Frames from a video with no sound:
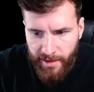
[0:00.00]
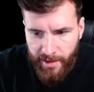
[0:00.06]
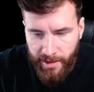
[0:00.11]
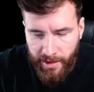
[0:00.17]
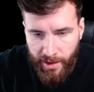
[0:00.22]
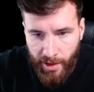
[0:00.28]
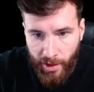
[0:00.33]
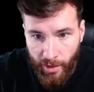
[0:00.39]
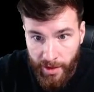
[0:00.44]

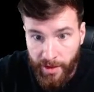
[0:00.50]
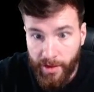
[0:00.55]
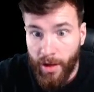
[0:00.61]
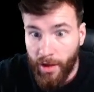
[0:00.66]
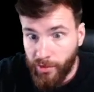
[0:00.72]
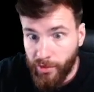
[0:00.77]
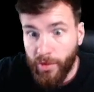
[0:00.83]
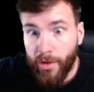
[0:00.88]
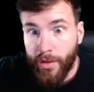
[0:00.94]
and then
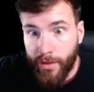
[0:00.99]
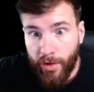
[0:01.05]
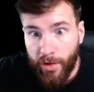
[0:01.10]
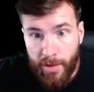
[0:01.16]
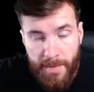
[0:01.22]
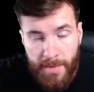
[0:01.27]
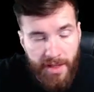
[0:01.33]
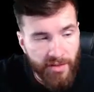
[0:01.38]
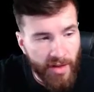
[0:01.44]
also the 30
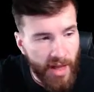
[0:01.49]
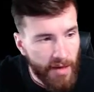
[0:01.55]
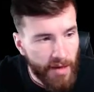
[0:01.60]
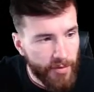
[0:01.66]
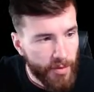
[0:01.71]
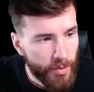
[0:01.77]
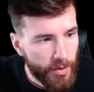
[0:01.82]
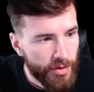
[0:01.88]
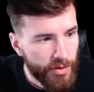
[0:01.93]
minutes
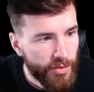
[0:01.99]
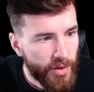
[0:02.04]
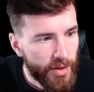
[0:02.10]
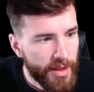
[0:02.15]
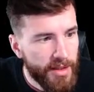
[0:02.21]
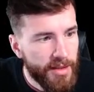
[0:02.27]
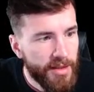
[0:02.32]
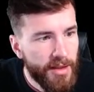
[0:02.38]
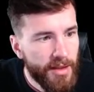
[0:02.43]
afterwards,
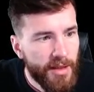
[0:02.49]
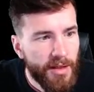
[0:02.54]
right?